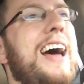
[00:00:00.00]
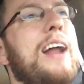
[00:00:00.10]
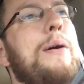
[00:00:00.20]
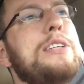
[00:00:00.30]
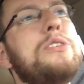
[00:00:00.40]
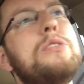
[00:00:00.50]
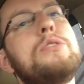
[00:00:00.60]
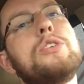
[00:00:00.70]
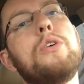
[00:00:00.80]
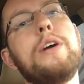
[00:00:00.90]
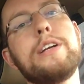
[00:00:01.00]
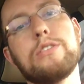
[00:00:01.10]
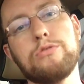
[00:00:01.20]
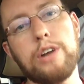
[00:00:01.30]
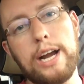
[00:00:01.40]
And I want you to enjoy
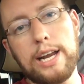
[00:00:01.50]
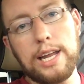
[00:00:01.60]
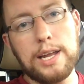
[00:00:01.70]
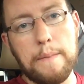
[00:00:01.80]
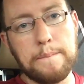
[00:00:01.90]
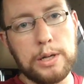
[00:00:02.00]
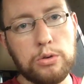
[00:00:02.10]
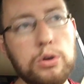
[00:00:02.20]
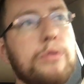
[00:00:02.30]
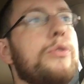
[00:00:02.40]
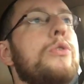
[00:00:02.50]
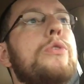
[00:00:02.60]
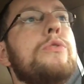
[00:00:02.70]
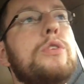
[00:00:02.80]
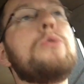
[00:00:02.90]
your rainy,
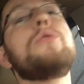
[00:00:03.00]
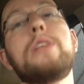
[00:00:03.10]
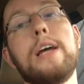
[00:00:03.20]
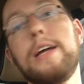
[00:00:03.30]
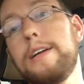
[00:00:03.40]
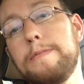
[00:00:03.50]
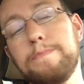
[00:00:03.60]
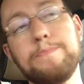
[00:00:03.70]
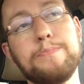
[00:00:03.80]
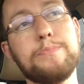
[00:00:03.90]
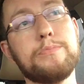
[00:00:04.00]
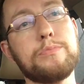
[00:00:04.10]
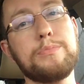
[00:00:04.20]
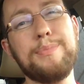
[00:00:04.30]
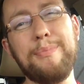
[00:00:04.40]
beautiful Tuesday.
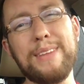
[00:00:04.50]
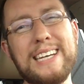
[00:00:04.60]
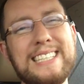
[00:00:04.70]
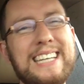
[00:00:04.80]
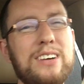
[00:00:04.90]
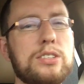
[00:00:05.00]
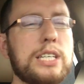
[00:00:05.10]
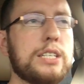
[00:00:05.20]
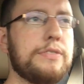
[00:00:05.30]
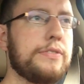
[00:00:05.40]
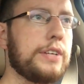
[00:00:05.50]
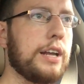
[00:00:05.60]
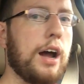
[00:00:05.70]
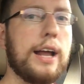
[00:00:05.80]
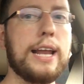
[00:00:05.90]
It's now
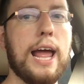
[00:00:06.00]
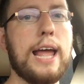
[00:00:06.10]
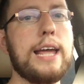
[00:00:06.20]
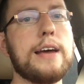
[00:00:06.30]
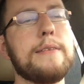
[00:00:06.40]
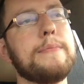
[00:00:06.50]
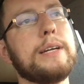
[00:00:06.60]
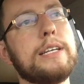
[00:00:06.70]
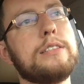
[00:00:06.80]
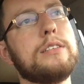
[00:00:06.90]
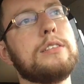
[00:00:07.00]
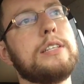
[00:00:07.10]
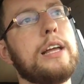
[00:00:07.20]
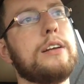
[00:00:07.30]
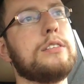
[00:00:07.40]
6:59 a.m. Eastern
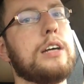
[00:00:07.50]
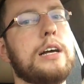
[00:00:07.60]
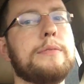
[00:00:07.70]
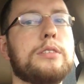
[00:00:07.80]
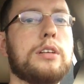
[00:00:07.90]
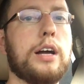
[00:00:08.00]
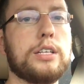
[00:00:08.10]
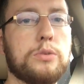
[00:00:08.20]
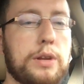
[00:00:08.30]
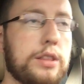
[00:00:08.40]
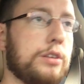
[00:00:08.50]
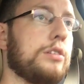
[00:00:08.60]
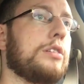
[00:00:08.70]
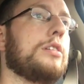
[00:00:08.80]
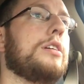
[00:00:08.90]
Standard Time, July
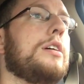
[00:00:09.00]
23rd.